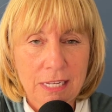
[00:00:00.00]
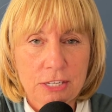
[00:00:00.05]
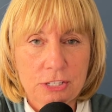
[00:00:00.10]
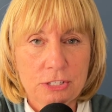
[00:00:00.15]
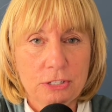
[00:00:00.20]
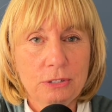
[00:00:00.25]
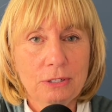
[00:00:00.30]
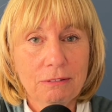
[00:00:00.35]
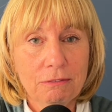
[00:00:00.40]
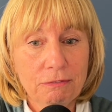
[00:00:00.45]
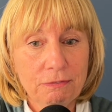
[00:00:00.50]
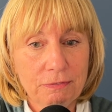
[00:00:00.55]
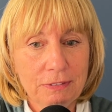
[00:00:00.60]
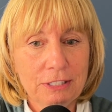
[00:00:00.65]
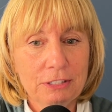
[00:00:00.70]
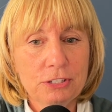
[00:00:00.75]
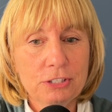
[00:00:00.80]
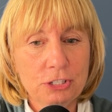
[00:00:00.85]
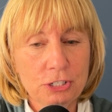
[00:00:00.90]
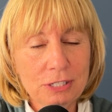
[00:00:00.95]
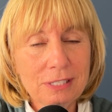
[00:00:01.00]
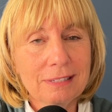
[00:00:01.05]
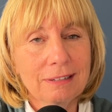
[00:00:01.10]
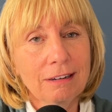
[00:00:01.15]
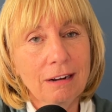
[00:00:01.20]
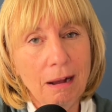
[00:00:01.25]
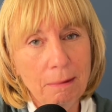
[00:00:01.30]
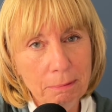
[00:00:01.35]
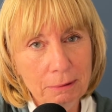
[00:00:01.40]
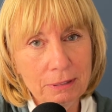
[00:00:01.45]
So you can, there's just a
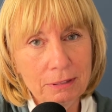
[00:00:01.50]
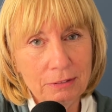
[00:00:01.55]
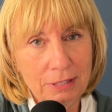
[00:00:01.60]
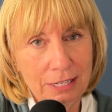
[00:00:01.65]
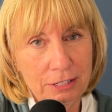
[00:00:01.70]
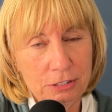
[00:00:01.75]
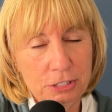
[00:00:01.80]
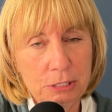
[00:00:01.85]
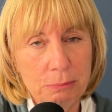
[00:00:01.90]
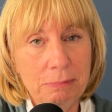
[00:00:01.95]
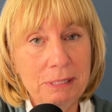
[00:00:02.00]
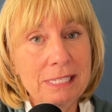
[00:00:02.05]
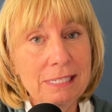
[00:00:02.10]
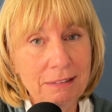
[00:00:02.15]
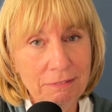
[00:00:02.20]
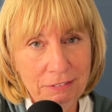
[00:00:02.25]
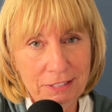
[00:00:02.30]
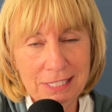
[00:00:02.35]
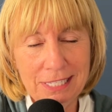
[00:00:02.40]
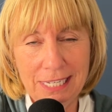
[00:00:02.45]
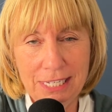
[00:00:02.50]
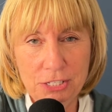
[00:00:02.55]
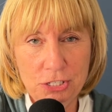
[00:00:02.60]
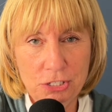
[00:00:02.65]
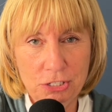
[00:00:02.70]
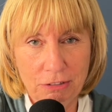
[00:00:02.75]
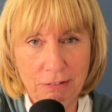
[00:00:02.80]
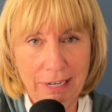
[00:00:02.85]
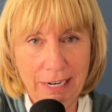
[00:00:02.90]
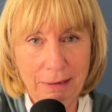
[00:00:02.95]
couple that are specific to
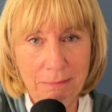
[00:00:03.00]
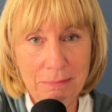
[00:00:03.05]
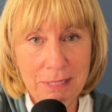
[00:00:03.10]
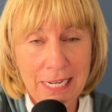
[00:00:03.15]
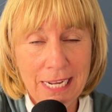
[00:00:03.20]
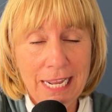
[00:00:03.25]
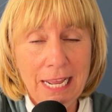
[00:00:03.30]
Instagram,